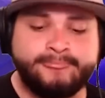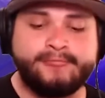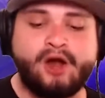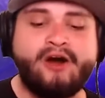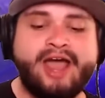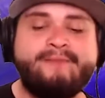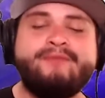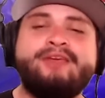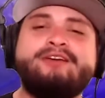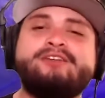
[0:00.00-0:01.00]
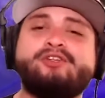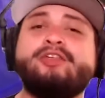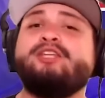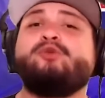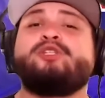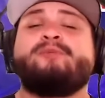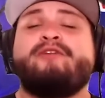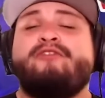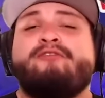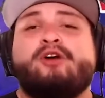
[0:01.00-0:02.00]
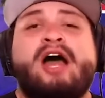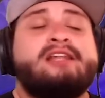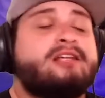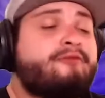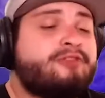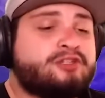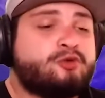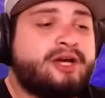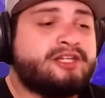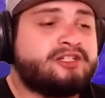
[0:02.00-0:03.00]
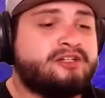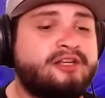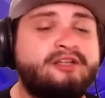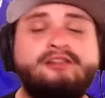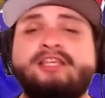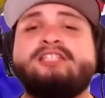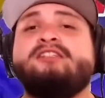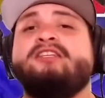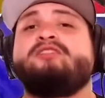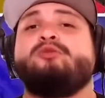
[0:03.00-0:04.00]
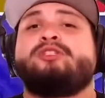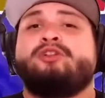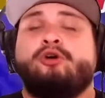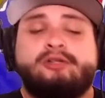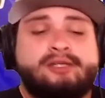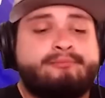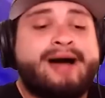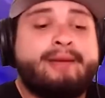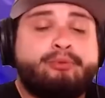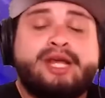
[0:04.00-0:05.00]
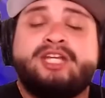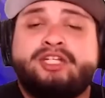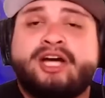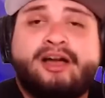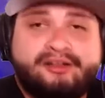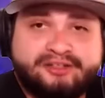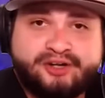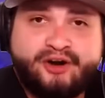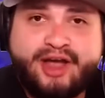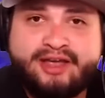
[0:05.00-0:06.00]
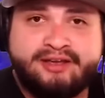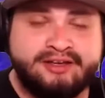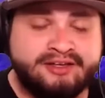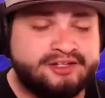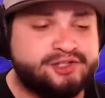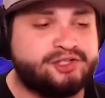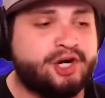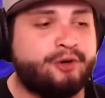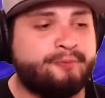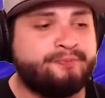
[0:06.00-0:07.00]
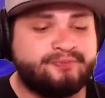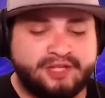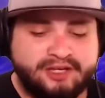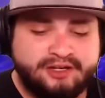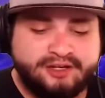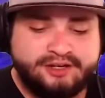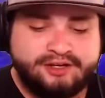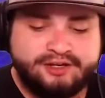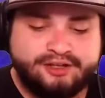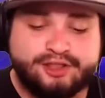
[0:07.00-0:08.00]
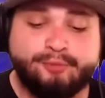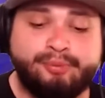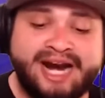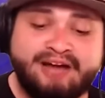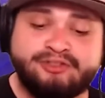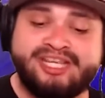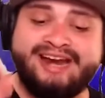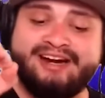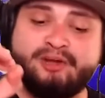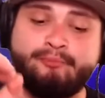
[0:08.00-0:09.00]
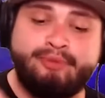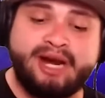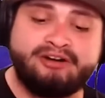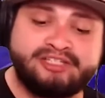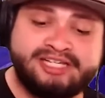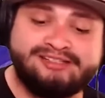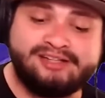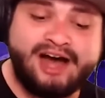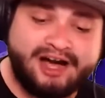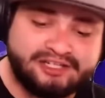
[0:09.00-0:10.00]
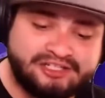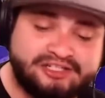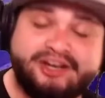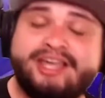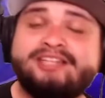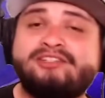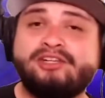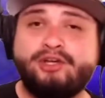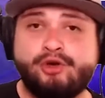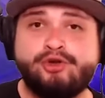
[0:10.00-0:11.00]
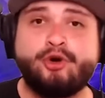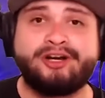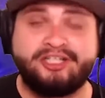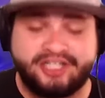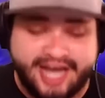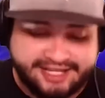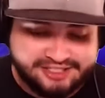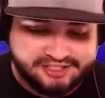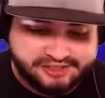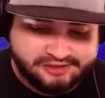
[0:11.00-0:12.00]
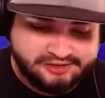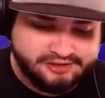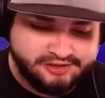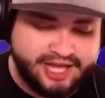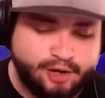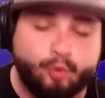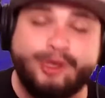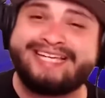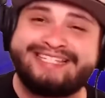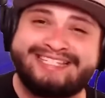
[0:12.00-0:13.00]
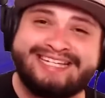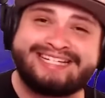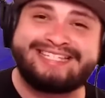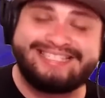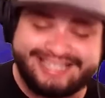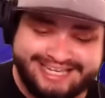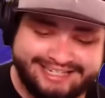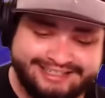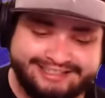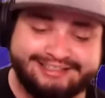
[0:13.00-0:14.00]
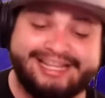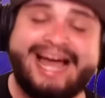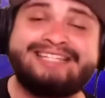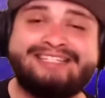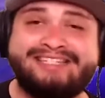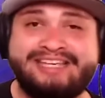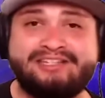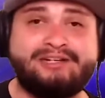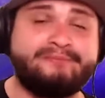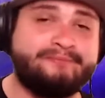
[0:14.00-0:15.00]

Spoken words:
All right, so this one's my favorite. I love this question. This was totally my brainchild, all right? So, the Browns had an embarrassing loss against the New York Jets in Week 16 last season.